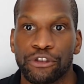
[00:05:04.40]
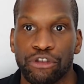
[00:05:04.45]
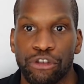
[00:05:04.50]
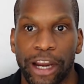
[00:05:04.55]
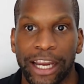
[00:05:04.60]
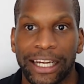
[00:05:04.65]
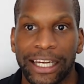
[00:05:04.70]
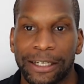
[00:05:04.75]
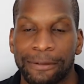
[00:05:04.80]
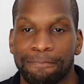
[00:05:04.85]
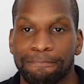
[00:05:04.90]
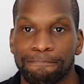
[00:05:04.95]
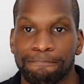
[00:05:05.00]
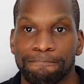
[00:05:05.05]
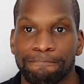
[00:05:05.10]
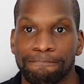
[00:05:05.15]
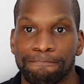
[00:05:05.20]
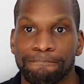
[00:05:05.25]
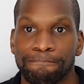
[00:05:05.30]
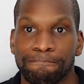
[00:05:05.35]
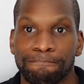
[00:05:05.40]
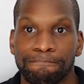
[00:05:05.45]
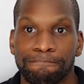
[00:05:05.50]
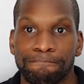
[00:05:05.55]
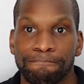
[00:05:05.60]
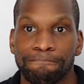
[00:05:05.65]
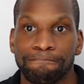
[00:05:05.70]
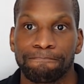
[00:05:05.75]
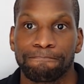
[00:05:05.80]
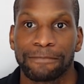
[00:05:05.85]
training.
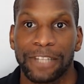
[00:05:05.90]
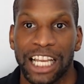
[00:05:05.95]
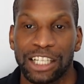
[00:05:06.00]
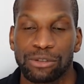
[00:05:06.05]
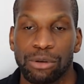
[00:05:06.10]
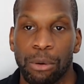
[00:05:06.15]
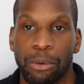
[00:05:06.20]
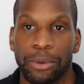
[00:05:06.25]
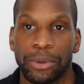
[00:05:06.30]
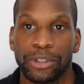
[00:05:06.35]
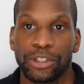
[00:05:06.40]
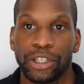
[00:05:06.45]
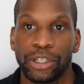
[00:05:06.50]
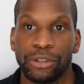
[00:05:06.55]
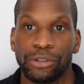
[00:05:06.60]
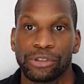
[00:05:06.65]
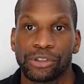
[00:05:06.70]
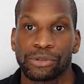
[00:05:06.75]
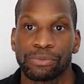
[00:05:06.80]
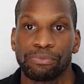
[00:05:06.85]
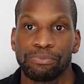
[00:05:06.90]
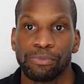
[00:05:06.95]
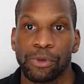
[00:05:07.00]
That's what we would use.